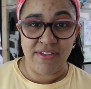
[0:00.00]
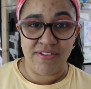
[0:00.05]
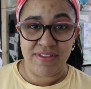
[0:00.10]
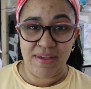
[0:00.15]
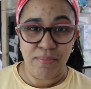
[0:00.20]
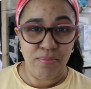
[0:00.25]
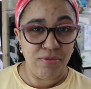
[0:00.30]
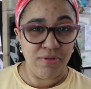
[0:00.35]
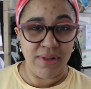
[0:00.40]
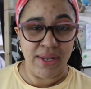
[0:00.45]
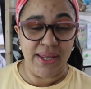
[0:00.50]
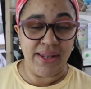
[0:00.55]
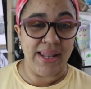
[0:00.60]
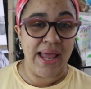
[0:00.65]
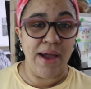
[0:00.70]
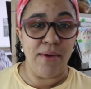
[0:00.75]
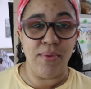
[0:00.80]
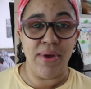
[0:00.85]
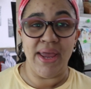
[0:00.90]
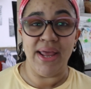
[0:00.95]
it separately.
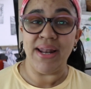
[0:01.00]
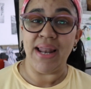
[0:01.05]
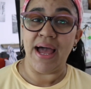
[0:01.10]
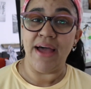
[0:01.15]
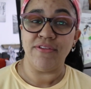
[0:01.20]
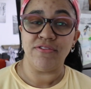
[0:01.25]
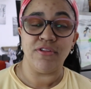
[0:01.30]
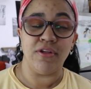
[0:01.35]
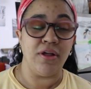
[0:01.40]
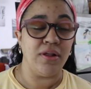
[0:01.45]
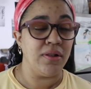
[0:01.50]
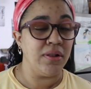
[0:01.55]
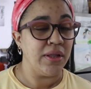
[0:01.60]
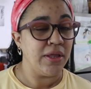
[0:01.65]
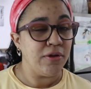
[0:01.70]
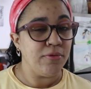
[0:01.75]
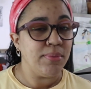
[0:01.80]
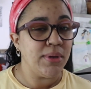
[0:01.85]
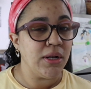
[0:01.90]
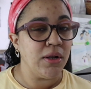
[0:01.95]
That way it lasts a
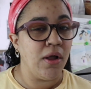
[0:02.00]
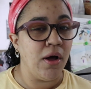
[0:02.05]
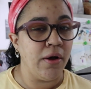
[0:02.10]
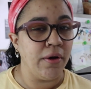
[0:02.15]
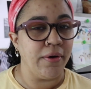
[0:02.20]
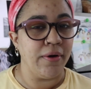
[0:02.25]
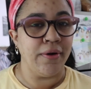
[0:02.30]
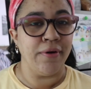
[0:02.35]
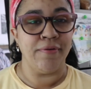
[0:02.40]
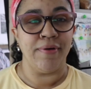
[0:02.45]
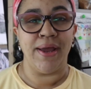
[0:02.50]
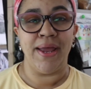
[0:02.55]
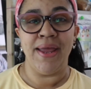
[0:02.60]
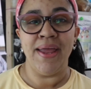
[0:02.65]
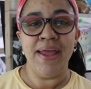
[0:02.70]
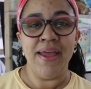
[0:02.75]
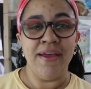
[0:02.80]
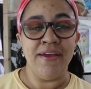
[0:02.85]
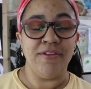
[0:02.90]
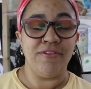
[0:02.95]
little bit longer,
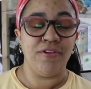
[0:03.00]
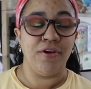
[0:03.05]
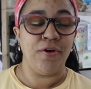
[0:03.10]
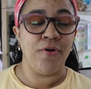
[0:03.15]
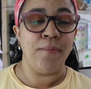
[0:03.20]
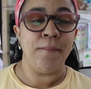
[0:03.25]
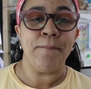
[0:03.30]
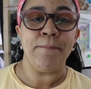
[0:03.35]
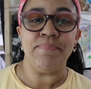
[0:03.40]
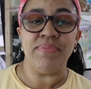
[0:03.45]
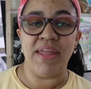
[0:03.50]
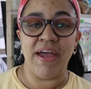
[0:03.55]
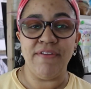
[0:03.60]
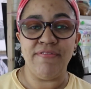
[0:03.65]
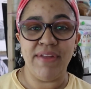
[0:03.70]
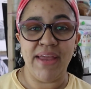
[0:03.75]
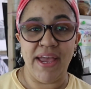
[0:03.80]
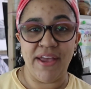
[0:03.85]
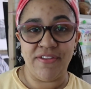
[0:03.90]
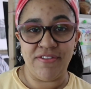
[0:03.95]
right? So
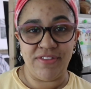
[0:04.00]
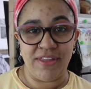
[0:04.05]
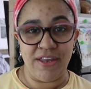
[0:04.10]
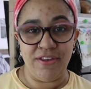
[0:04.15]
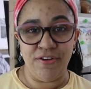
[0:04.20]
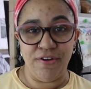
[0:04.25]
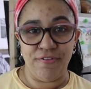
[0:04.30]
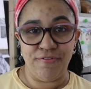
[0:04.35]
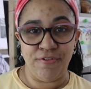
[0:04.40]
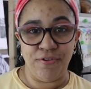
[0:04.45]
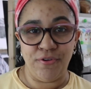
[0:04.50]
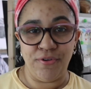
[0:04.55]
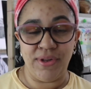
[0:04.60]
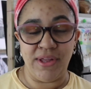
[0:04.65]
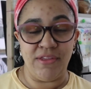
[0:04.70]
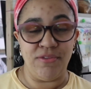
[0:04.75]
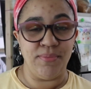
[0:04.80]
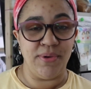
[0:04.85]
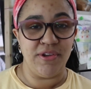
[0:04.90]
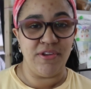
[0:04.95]
definitely extend your food
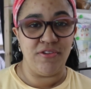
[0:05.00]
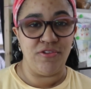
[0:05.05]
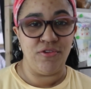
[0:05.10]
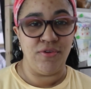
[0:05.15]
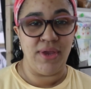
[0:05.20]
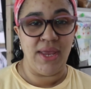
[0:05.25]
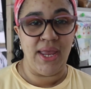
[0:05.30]
as much as you